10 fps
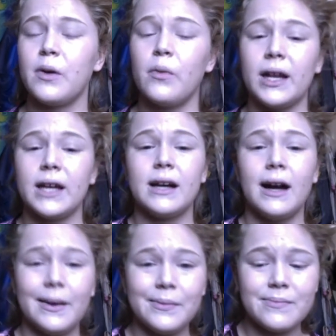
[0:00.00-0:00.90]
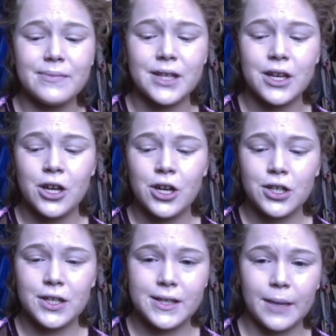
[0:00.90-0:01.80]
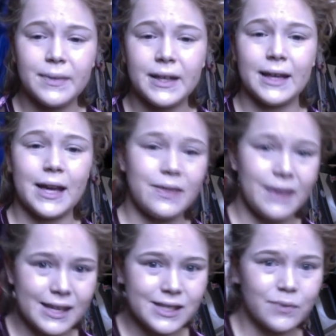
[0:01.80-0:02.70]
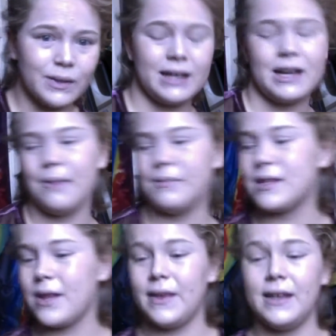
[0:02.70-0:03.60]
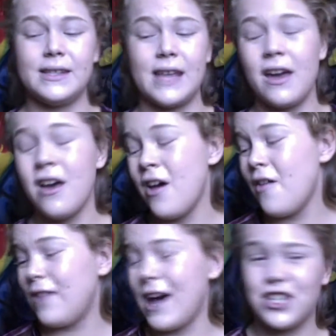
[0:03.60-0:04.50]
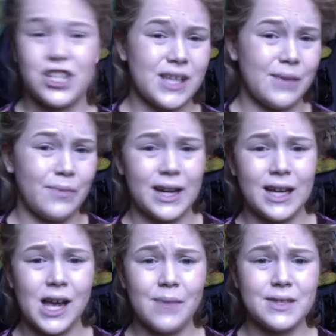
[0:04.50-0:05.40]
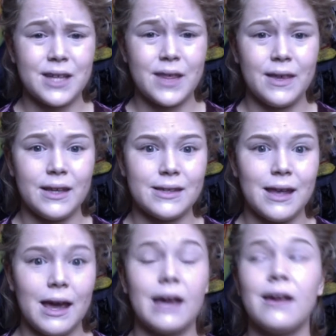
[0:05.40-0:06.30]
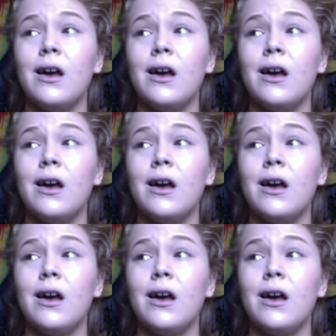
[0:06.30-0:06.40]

But when it comes to something like this, when it comes to things like fascism, when it comes to things like,